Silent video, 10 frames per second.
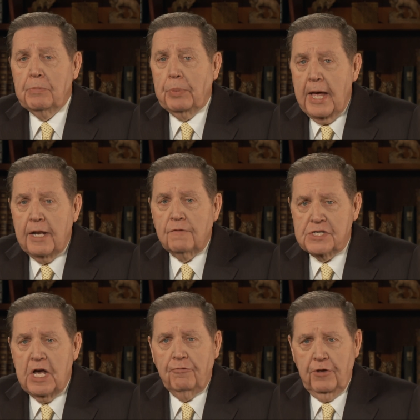the plan of
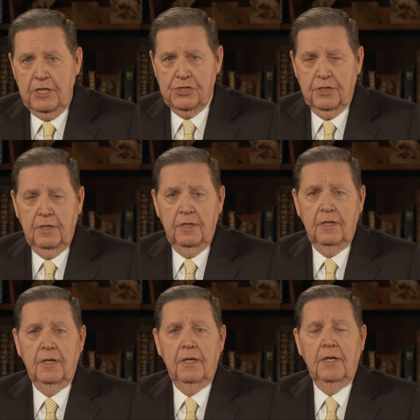salvation,
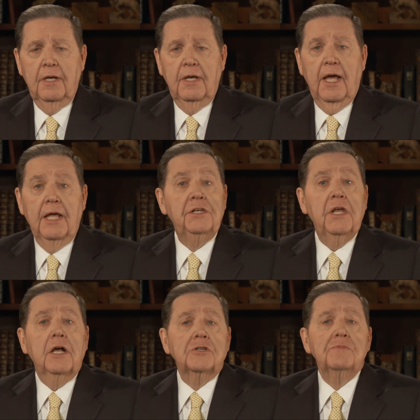and
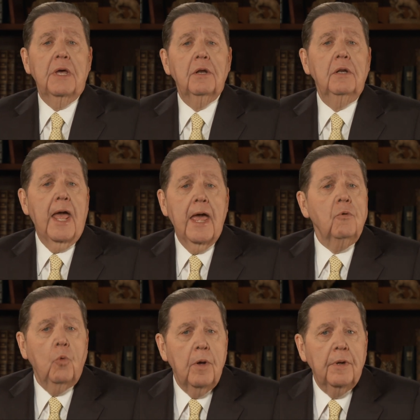tells men
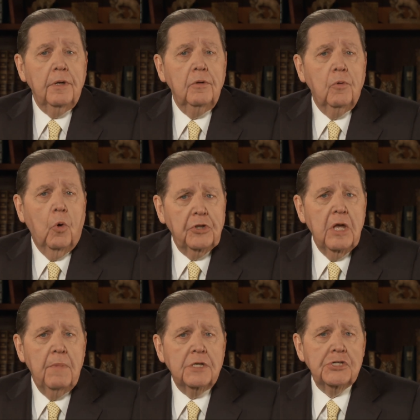and women what
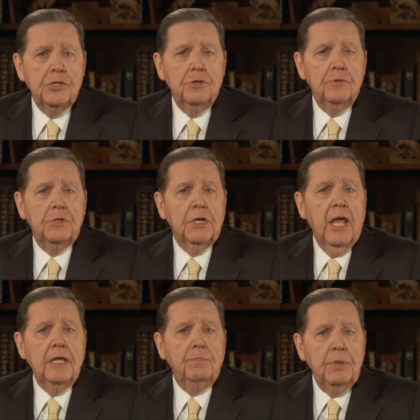they must do to
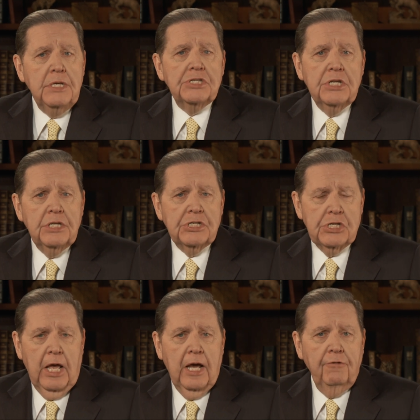gain peace in
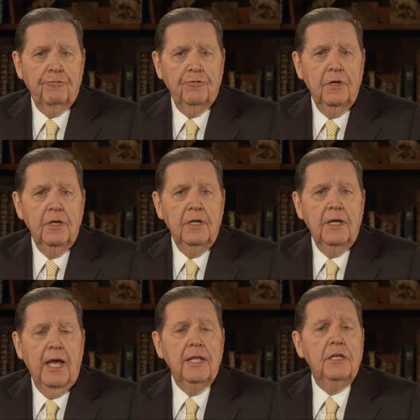this life
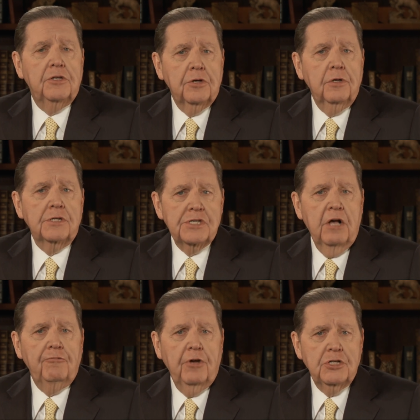and eternal
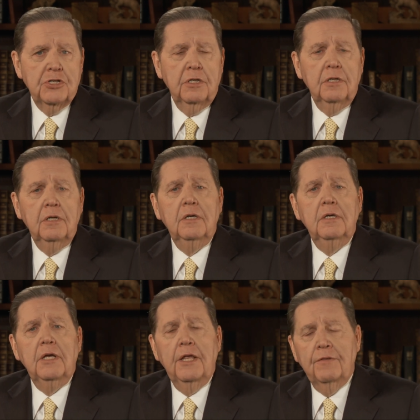salvation
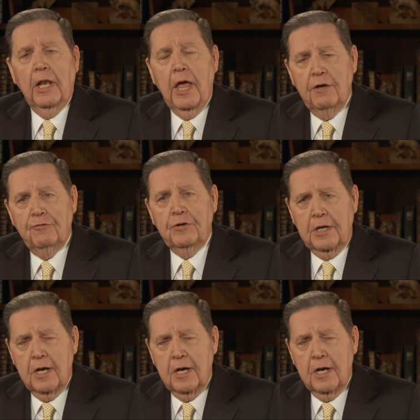in the life to